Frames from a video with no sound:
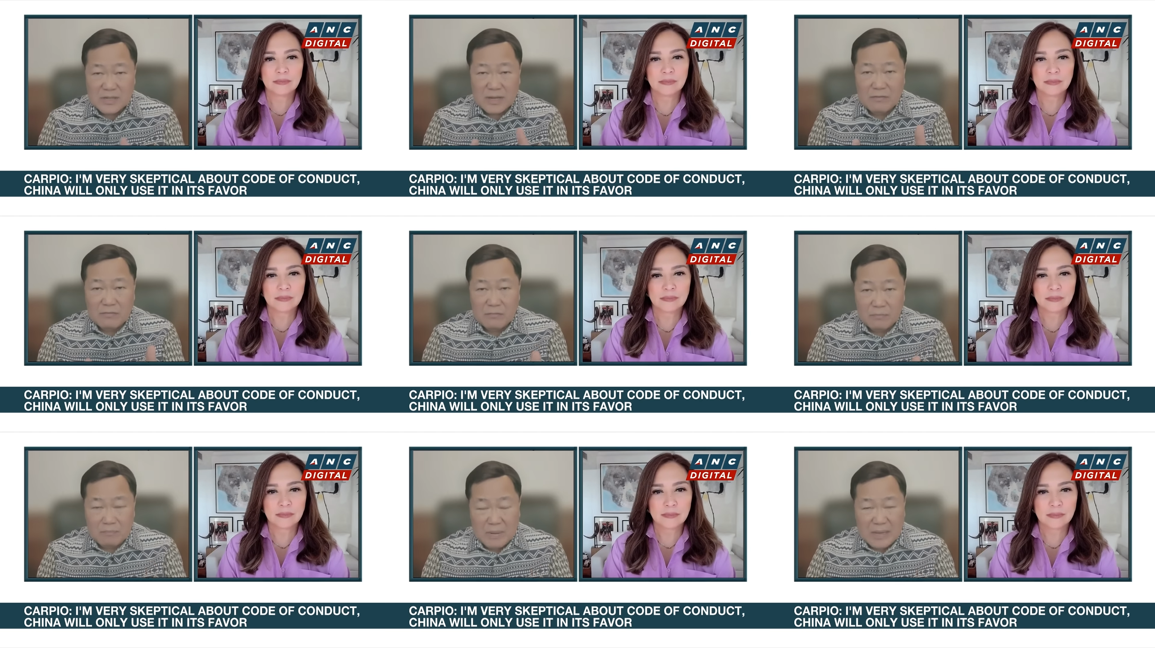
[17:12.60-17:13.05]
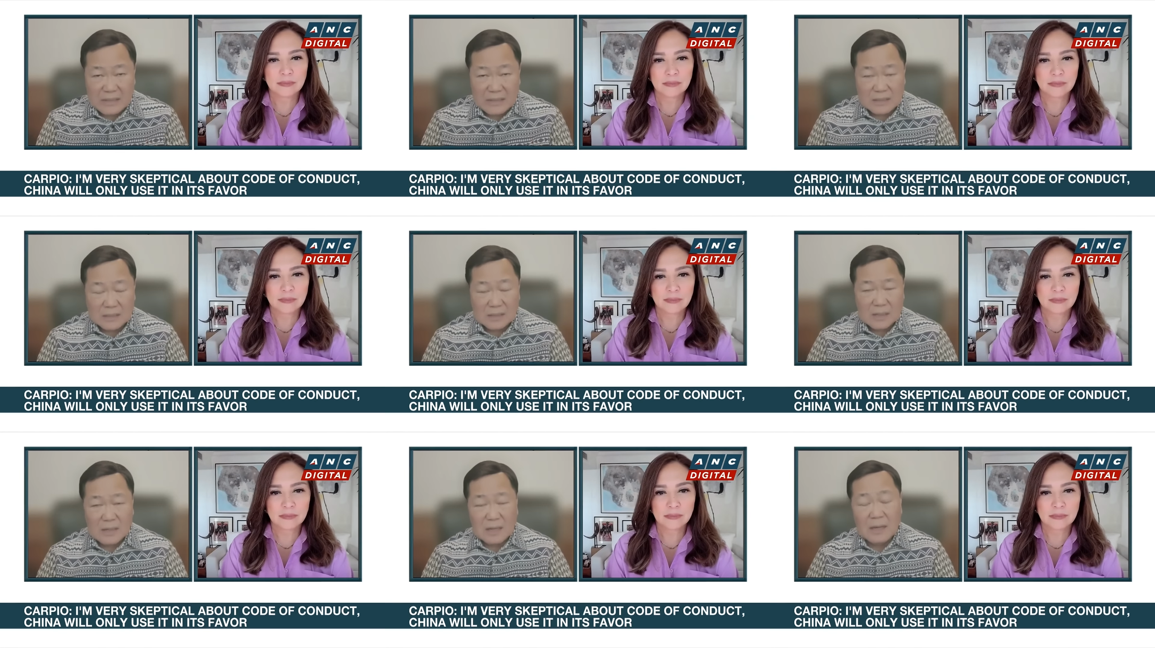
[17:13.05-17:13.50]
Speaker 1: have
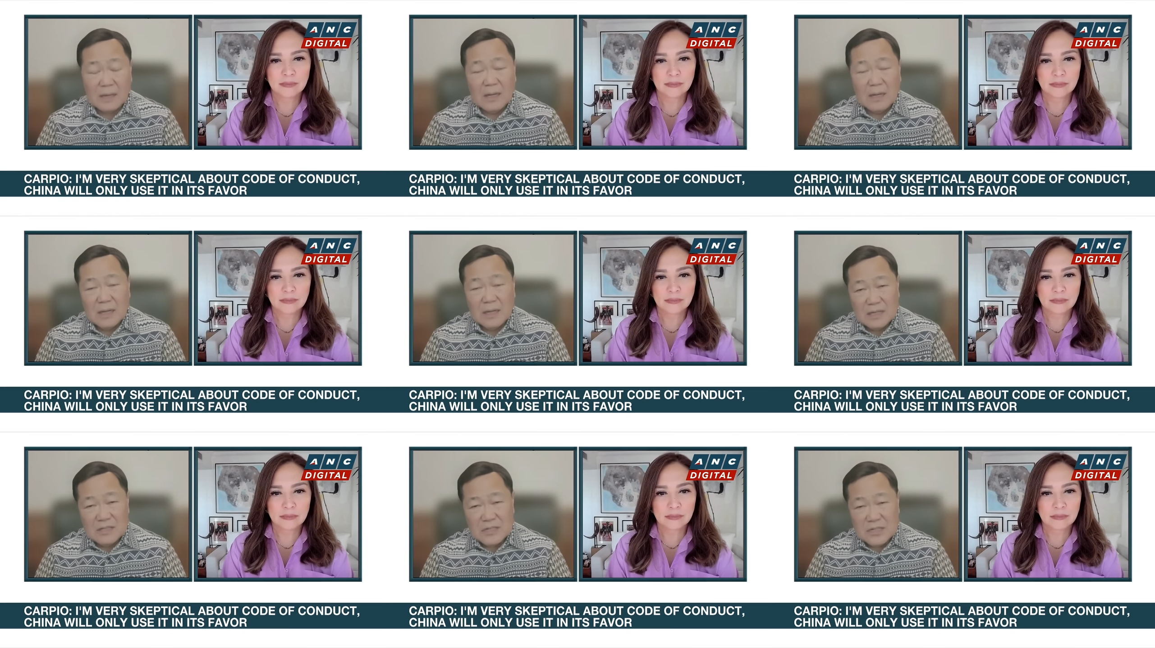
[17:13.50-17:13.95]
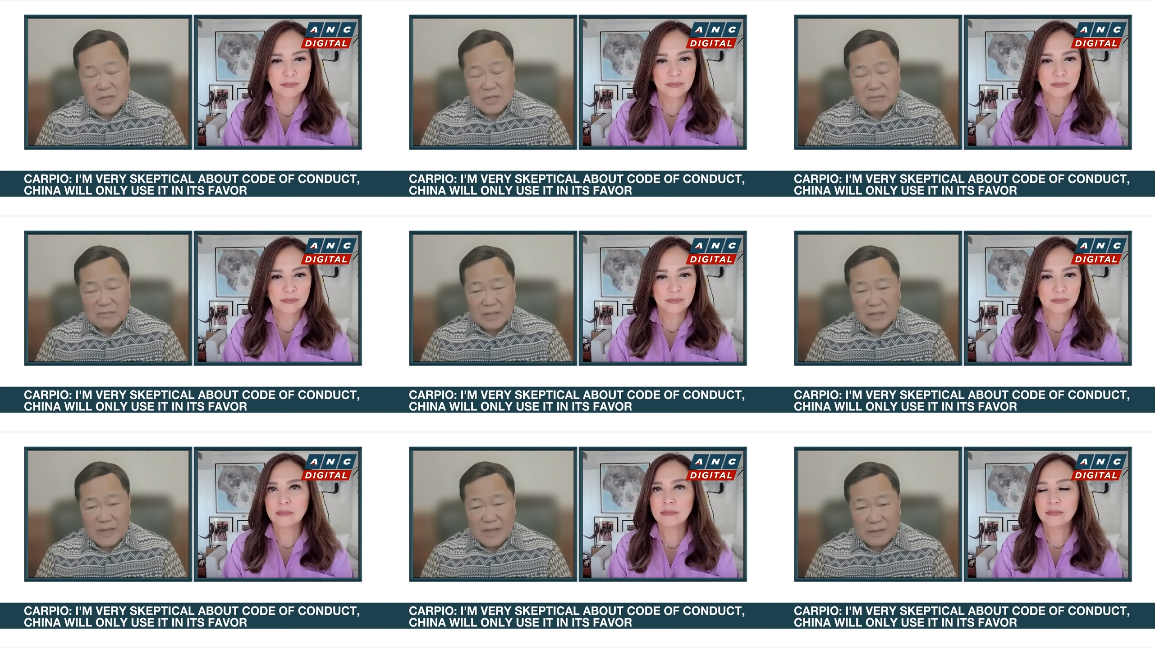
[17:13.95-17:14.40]
built in
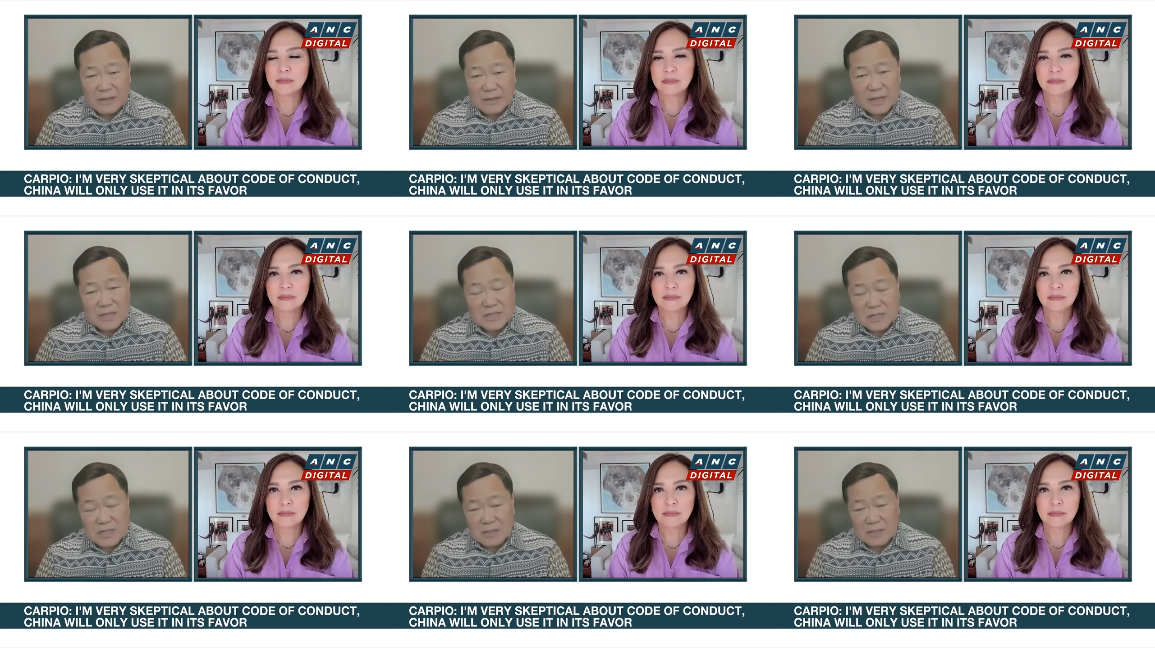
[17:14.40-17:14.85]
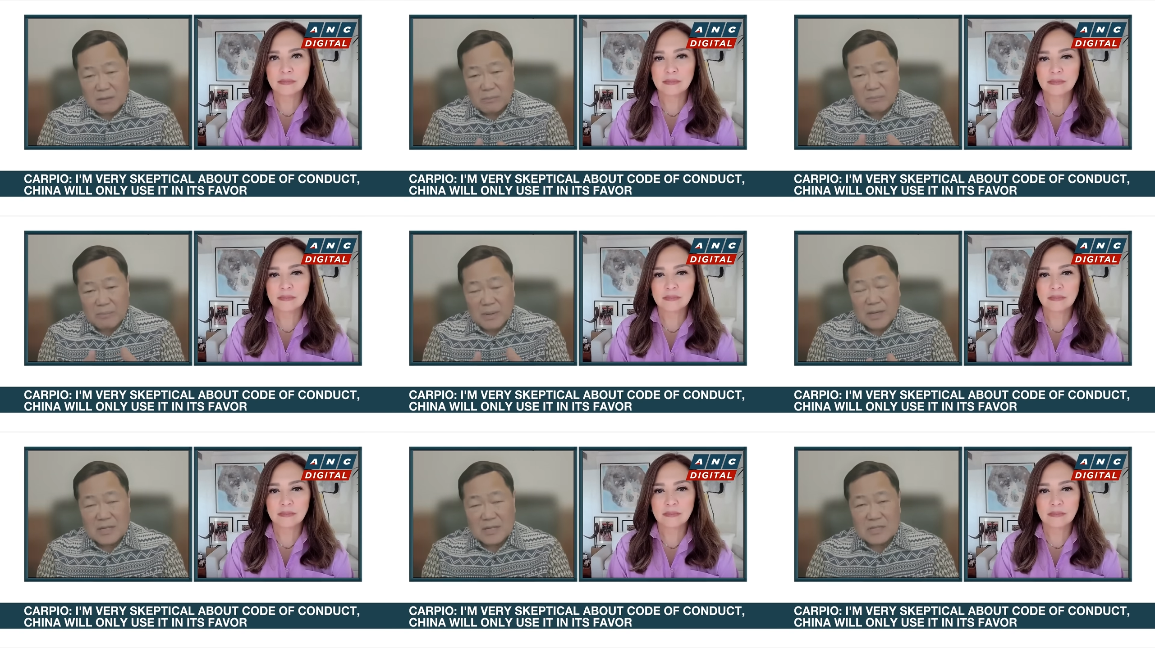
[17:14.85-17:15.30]
several areas, and the
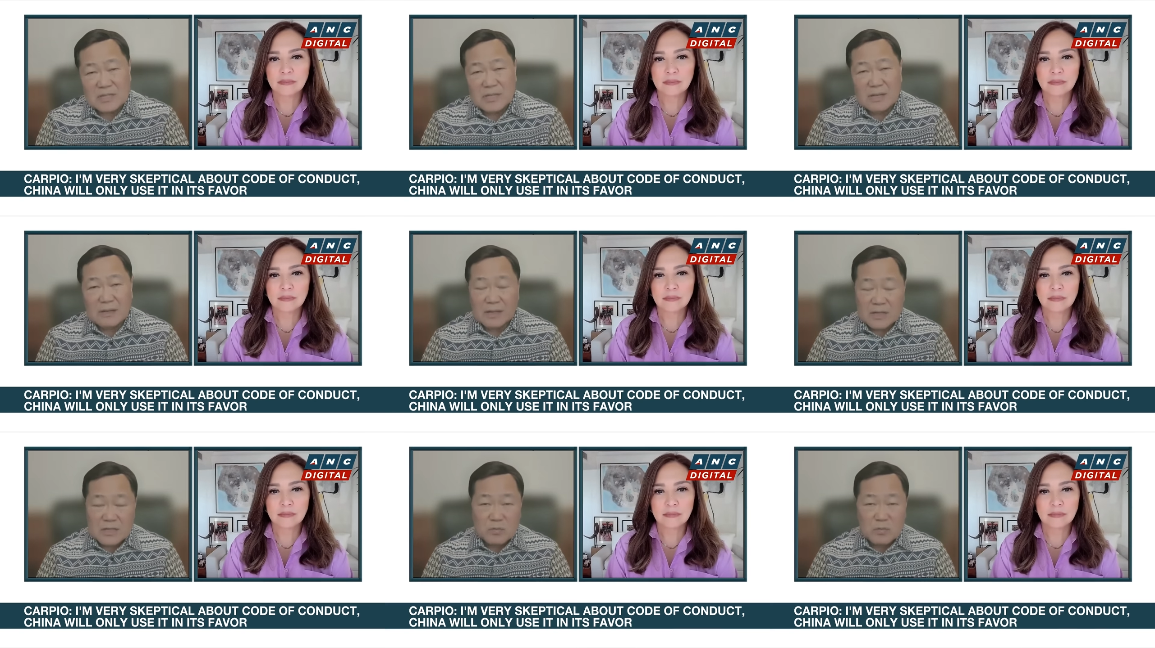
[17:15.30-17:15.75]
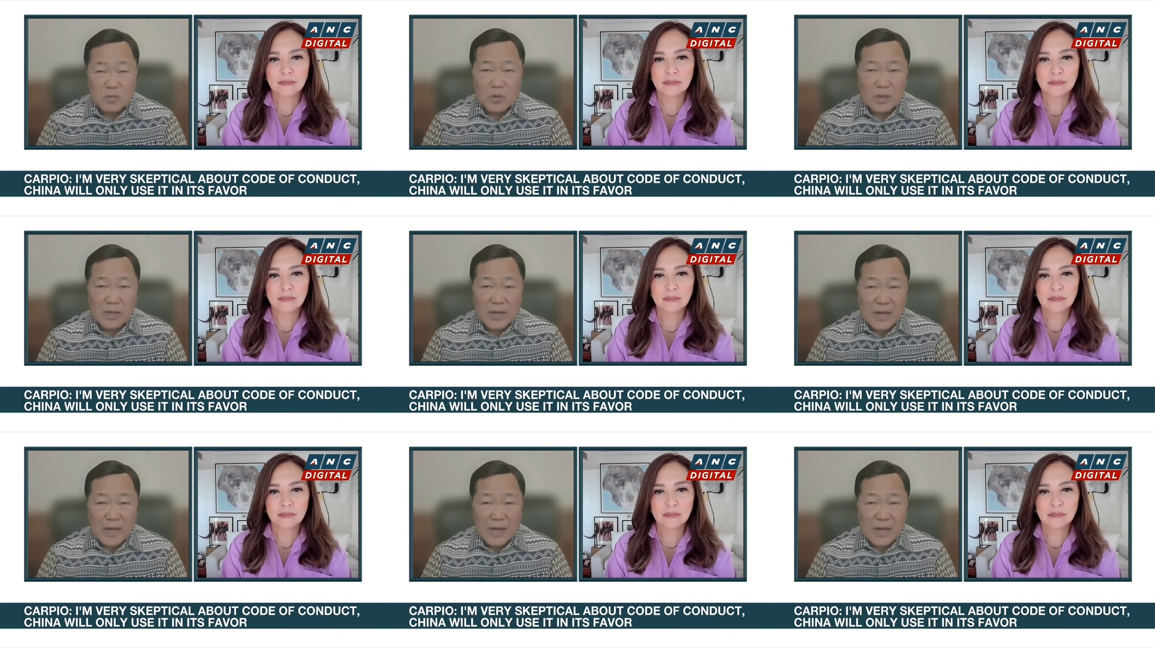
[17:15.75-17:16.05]
biggest there is Woody